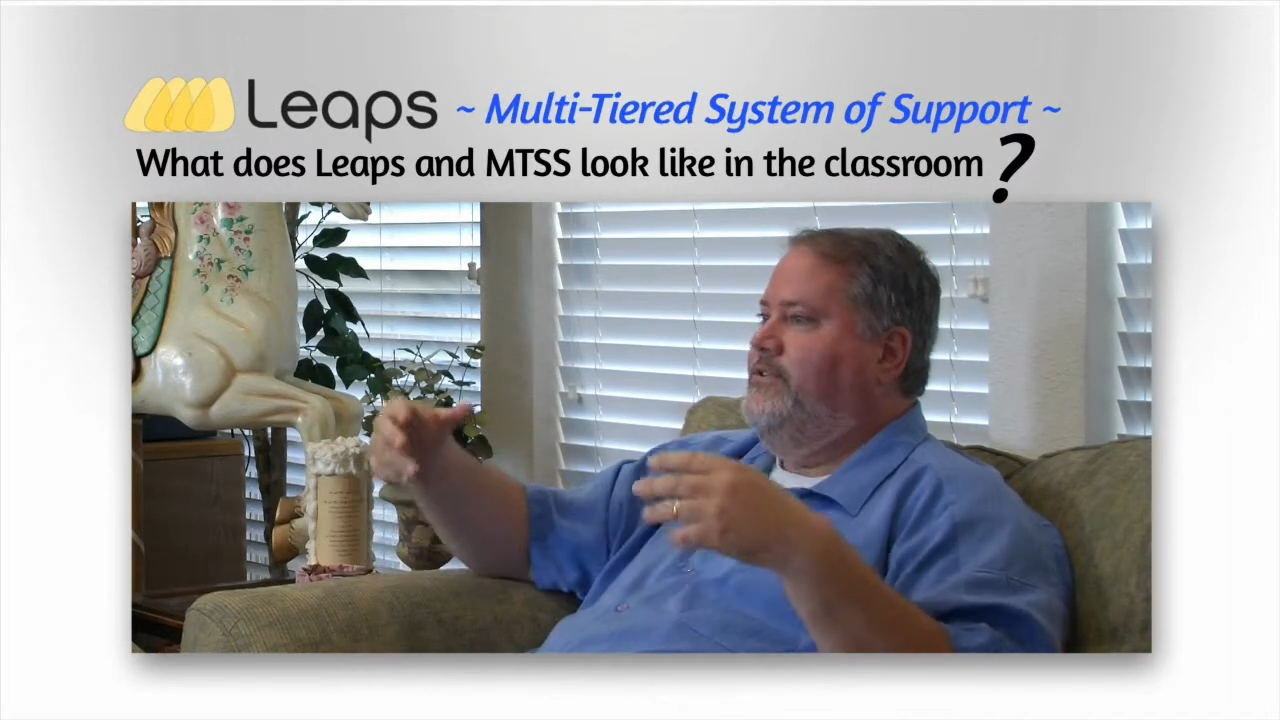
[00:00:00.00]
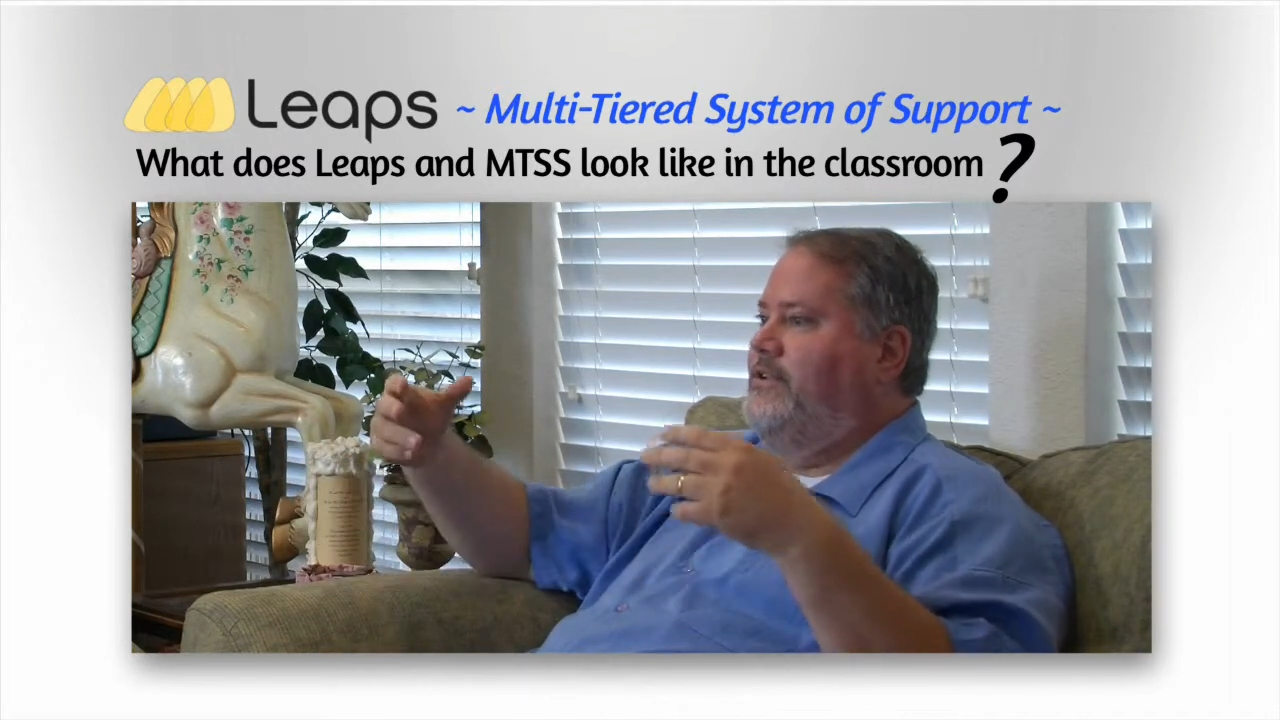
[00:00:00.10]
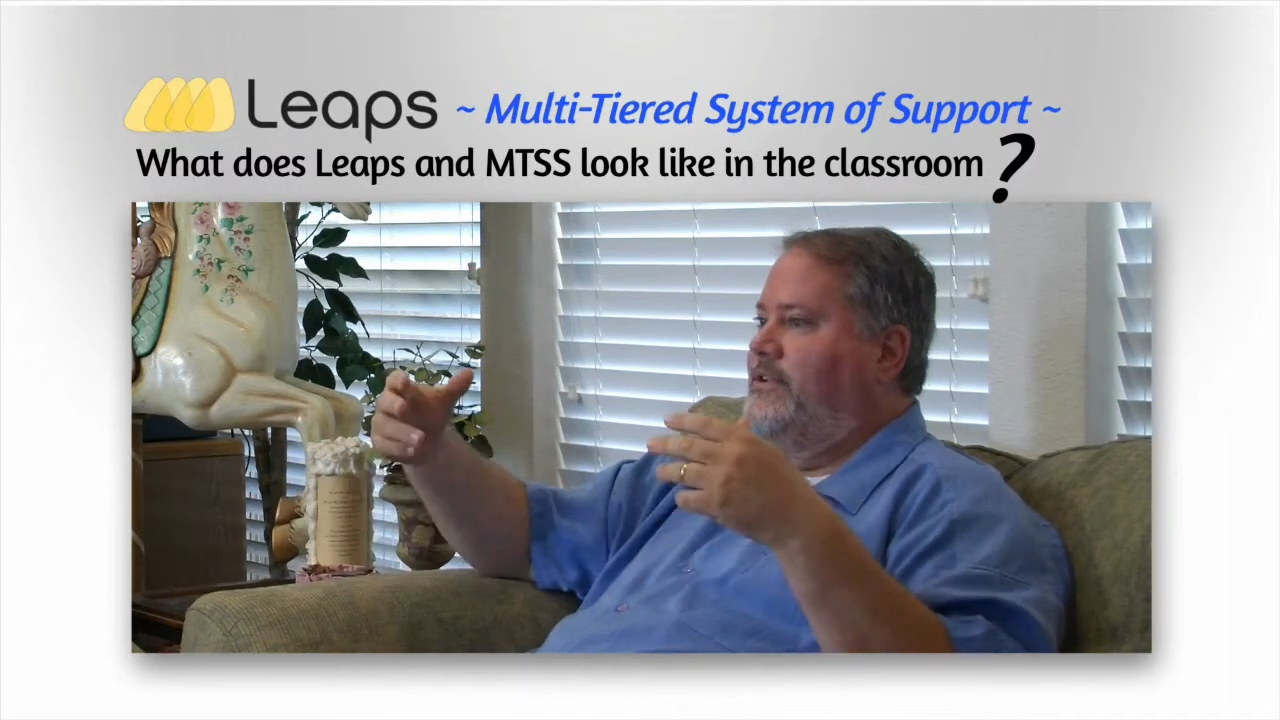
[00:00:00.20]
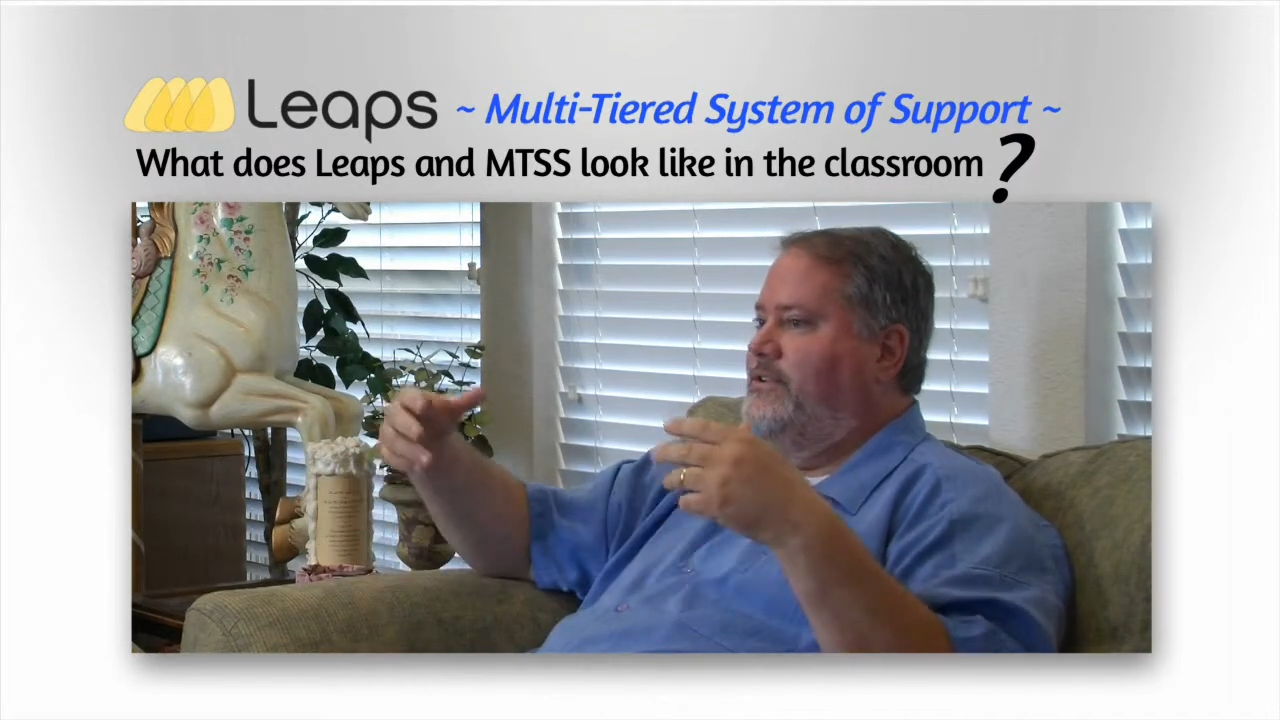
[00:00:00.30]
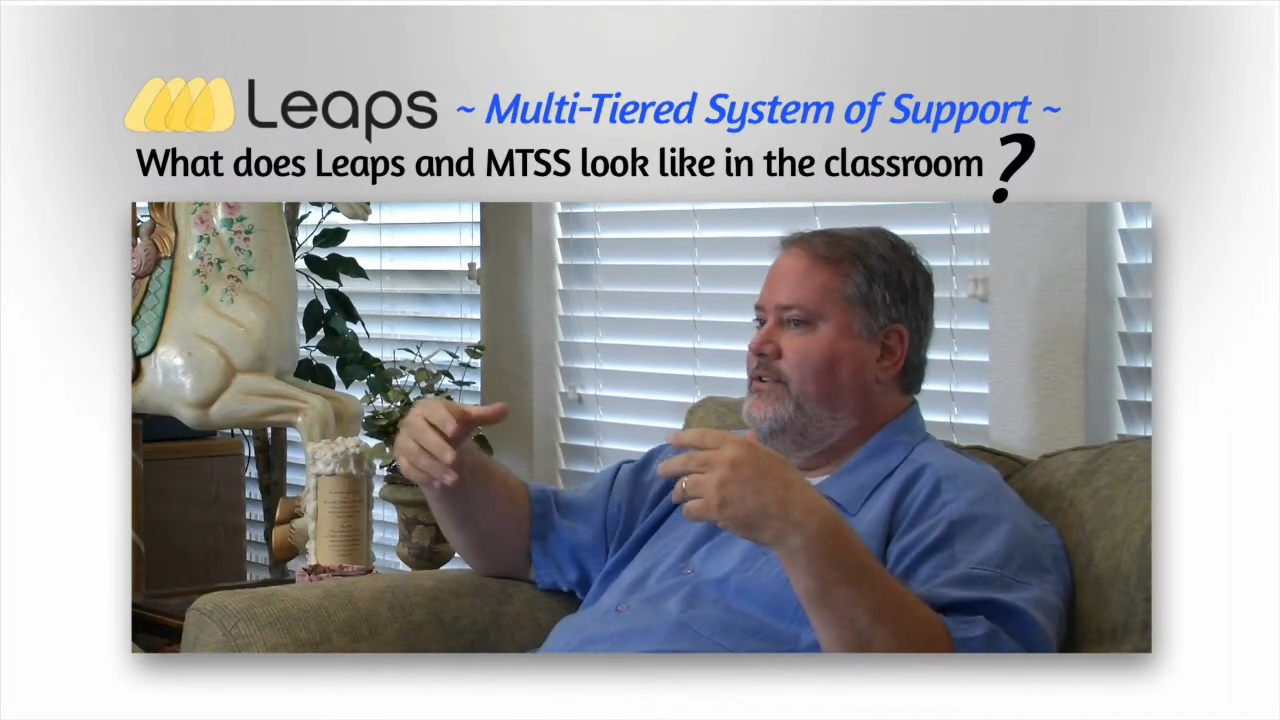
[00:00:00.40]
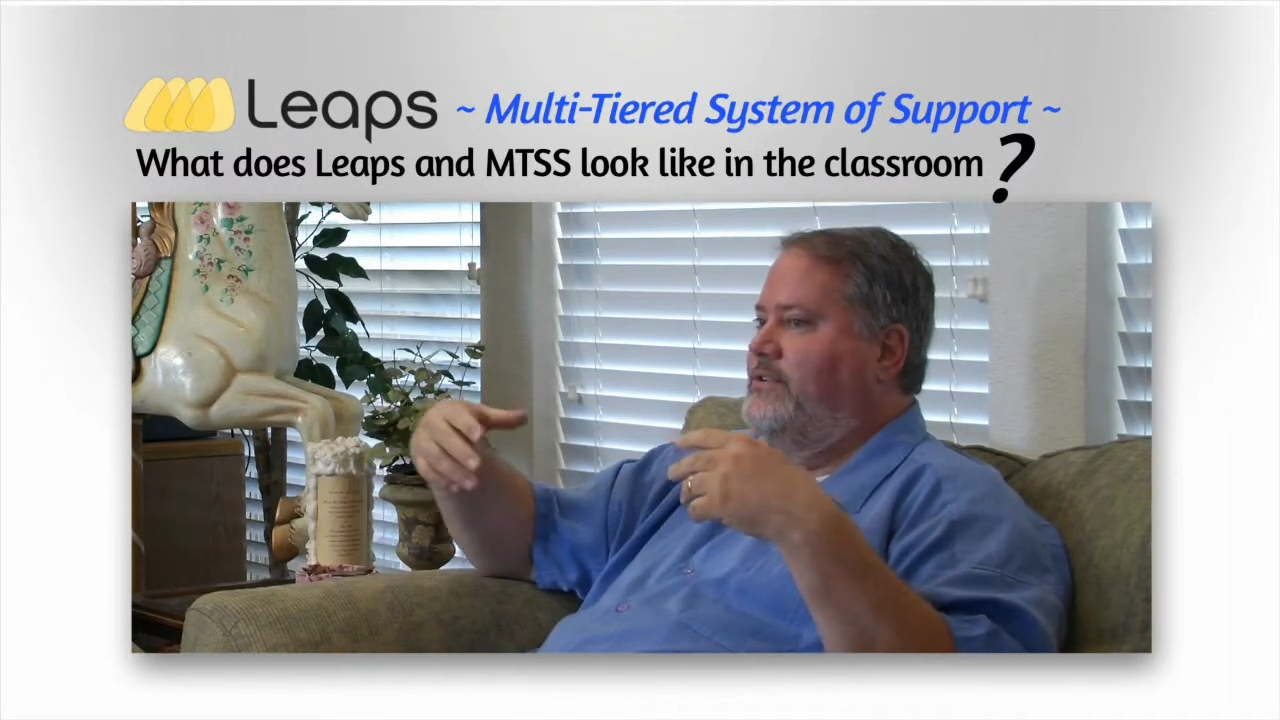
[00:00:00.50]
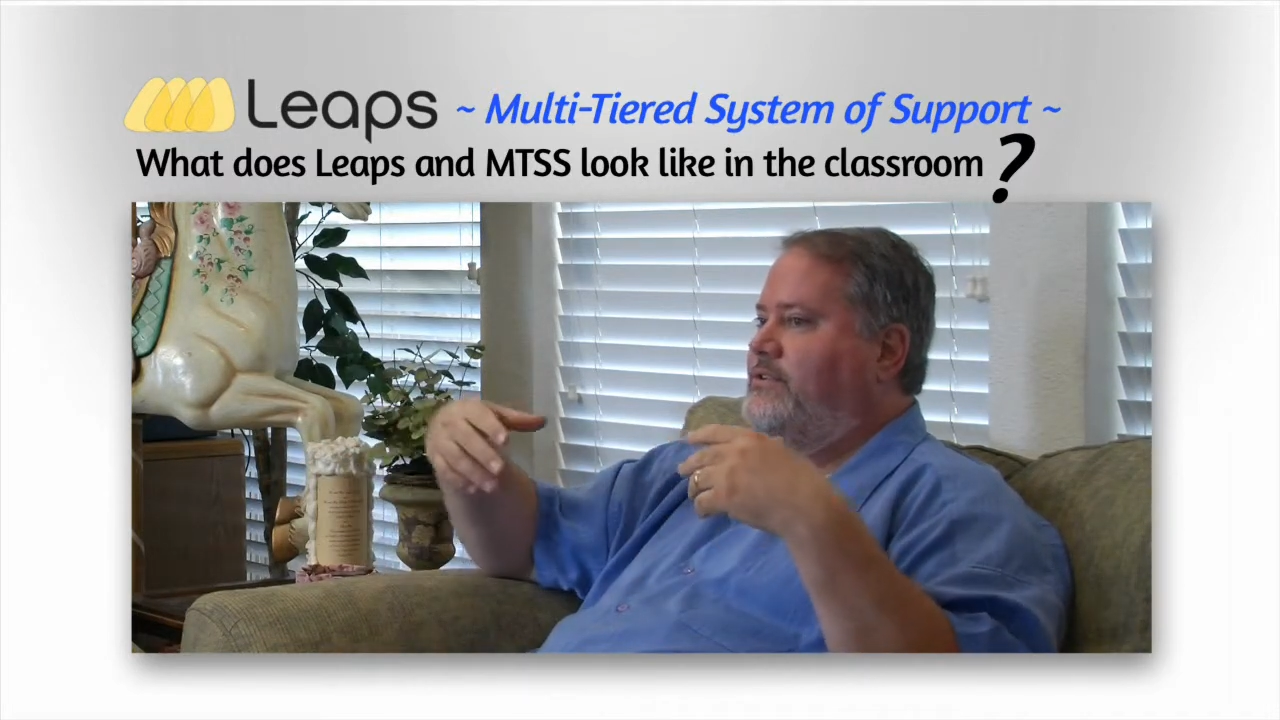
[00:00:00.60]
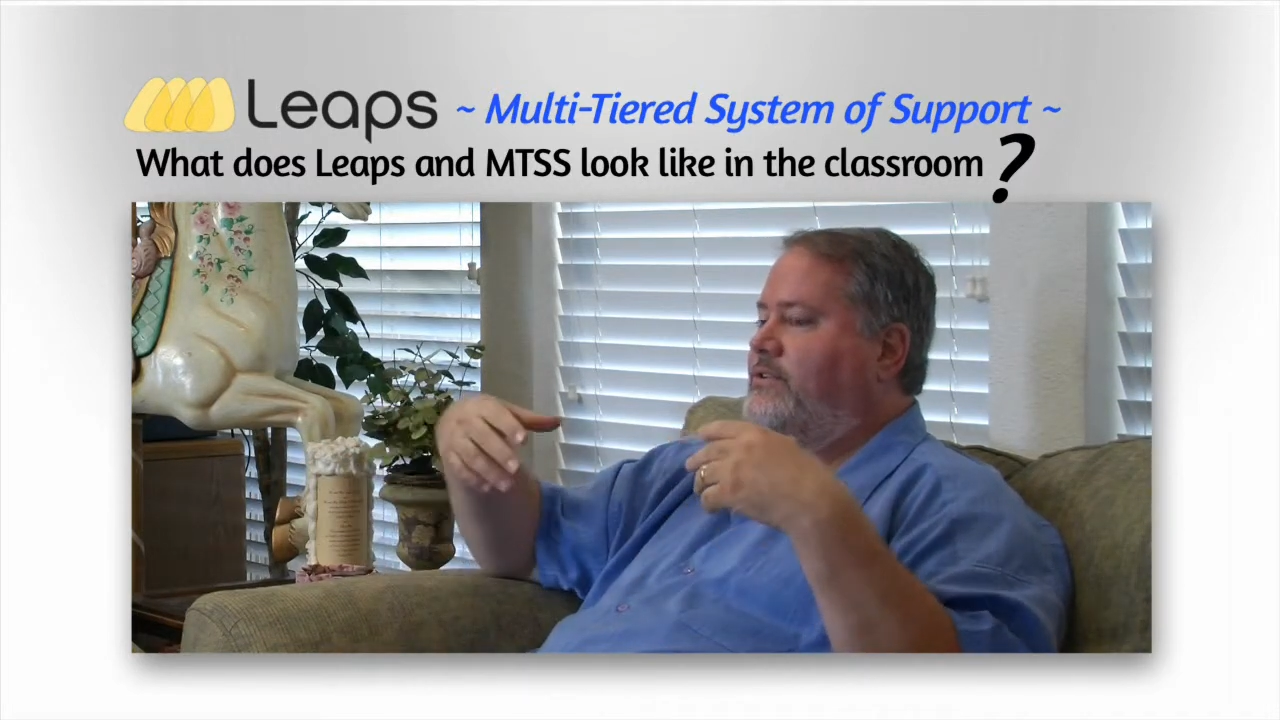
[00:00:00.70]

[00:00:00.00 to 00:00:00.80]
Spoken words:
citizens